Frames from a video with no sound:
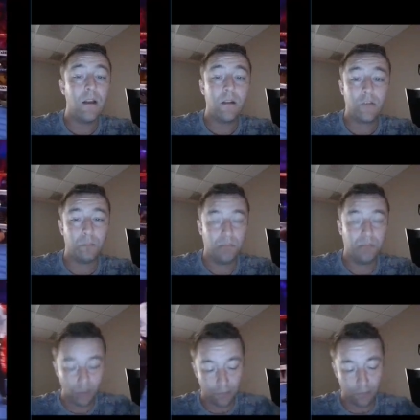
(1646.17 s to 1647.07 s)
Just
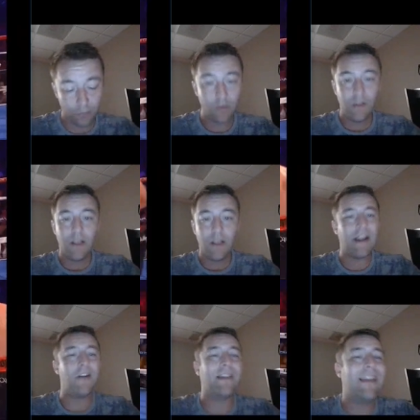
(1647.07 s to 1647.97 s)
beautiful. And
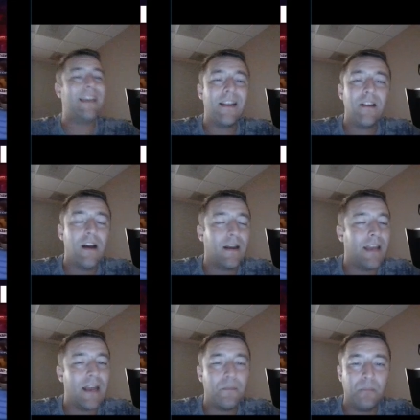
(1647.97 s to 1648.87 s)
now again,
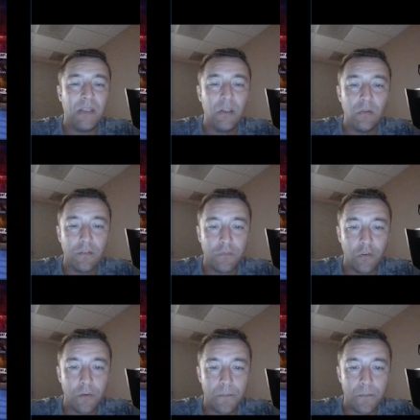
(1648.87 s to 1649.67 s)
again, beautiful.